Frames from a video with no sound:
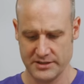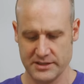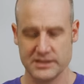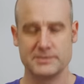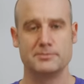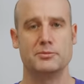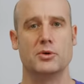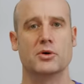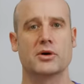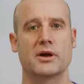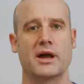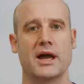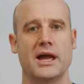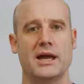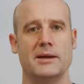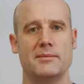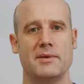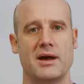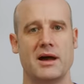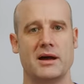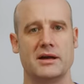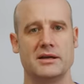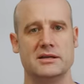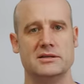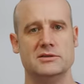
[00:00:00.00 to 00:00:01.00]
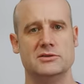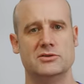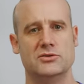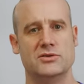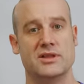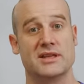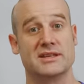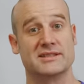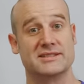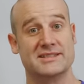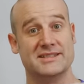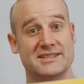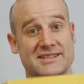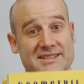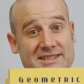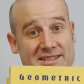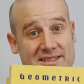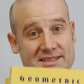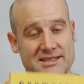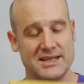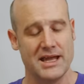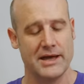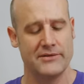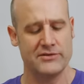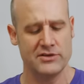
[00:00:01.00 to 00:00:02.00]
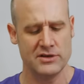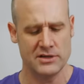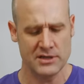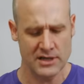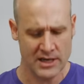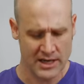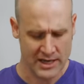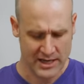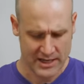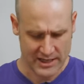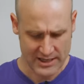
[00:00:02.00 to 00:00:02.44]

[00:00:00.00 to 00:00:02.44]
this book came out in 2007.